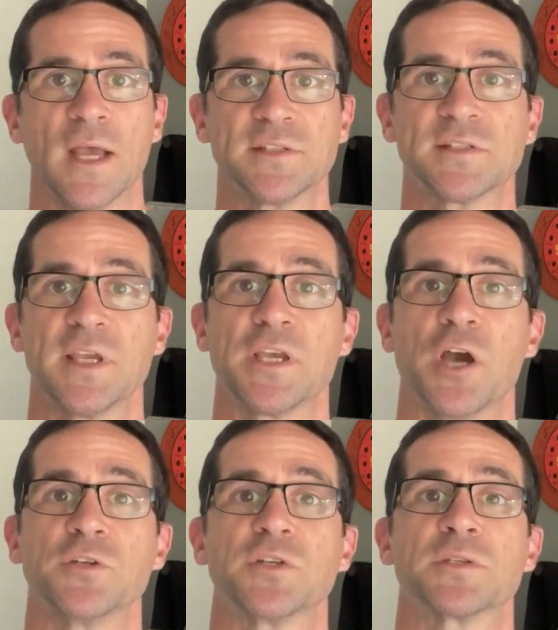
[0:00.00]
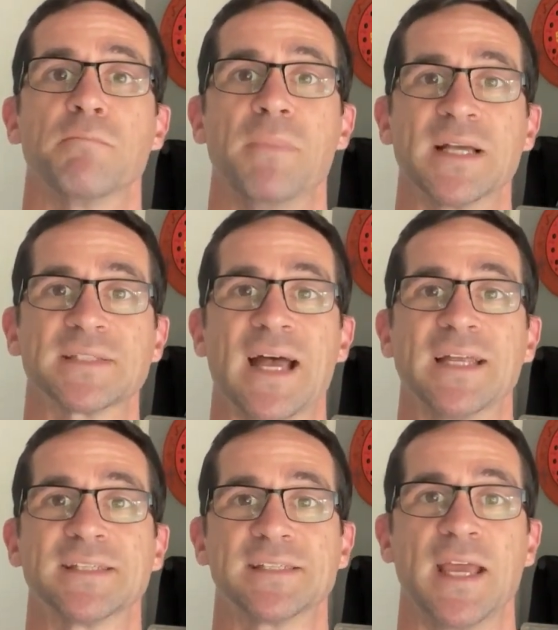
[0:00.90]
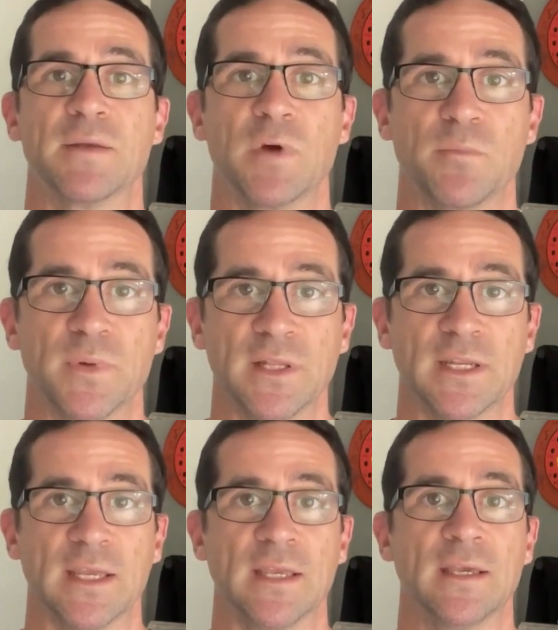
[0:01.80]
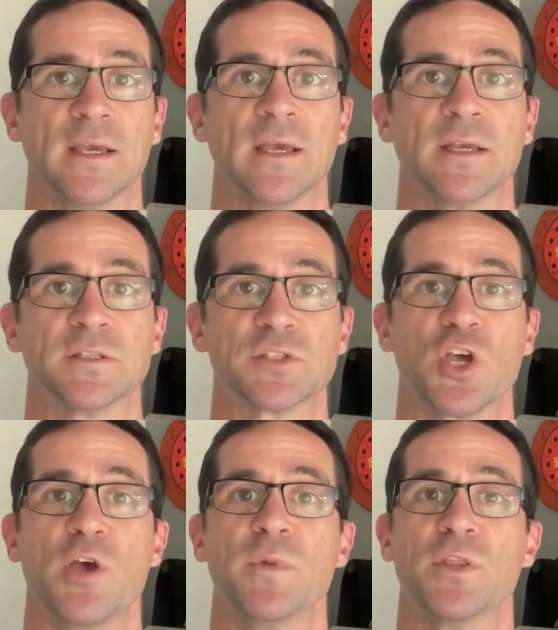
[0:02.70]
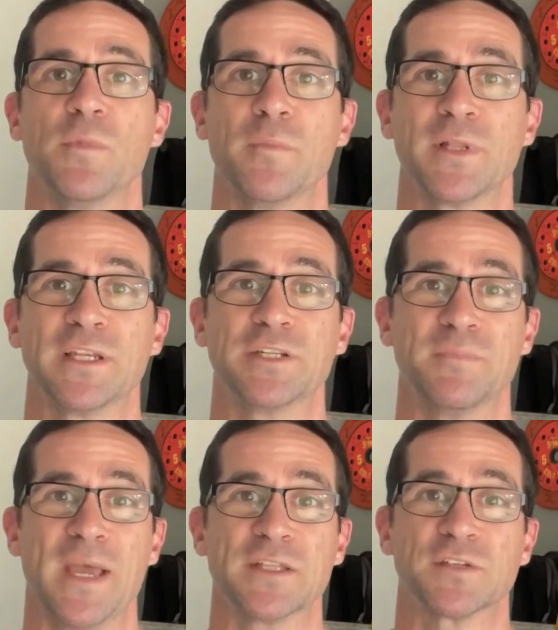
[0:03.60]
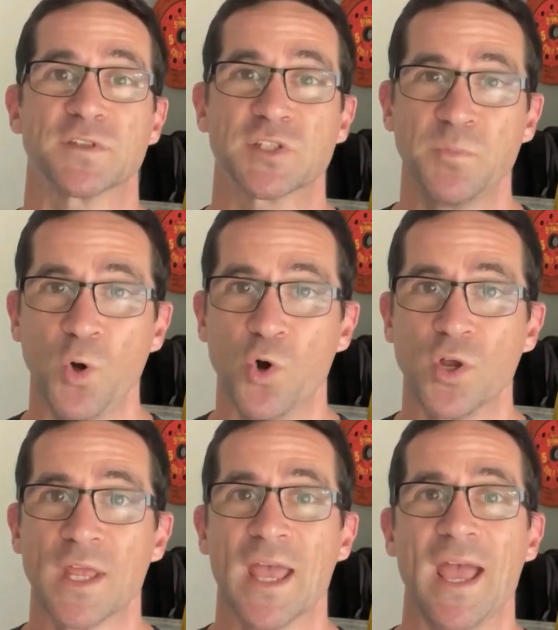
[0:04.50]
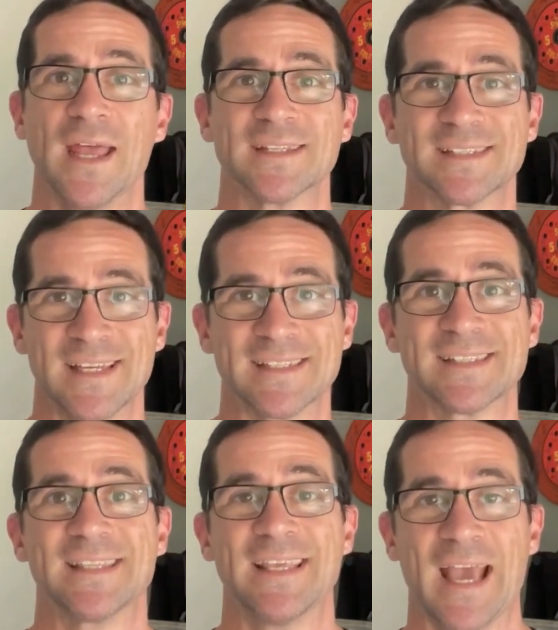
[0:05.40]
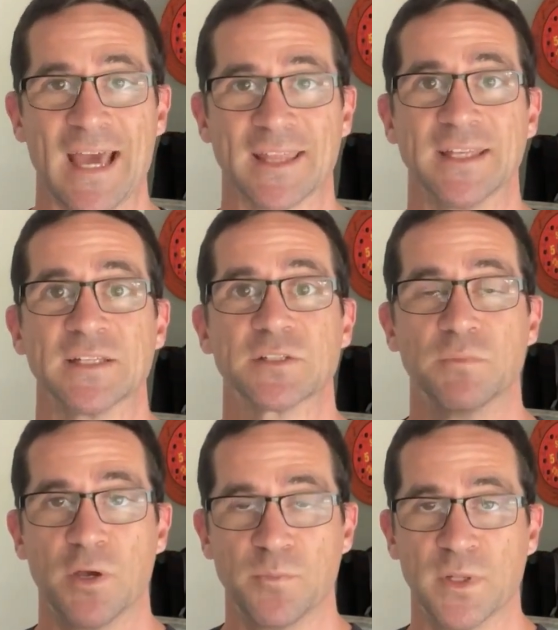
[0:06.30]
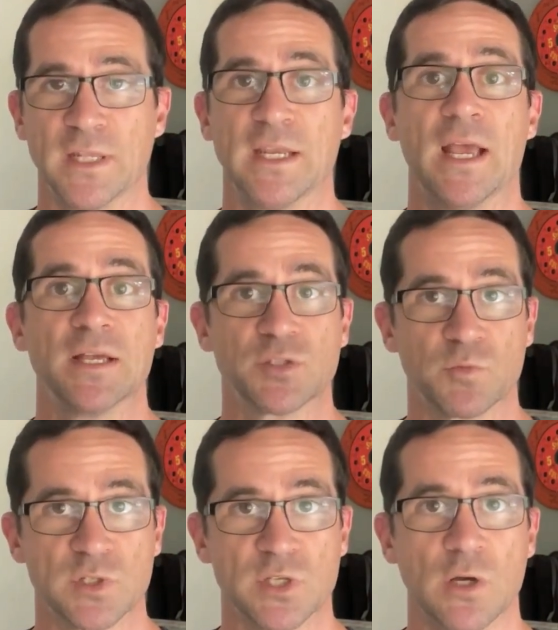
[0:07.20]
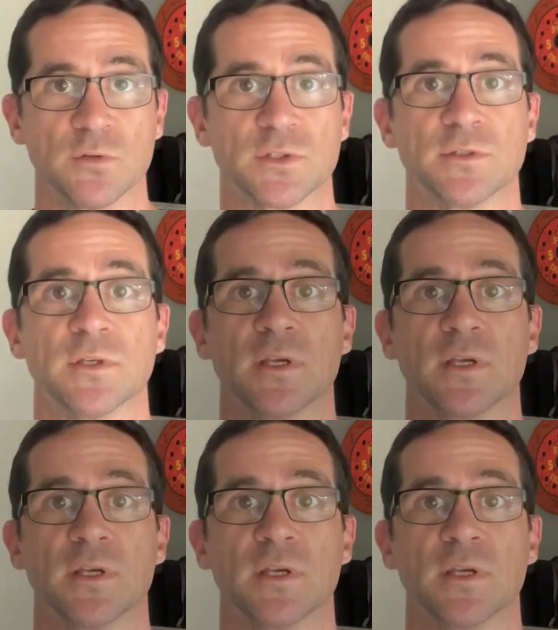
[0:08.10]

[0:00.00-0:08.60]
S&C coaches must understand mobility, determine the mobility demands of a sport, and assess the athlete's mobility as a result.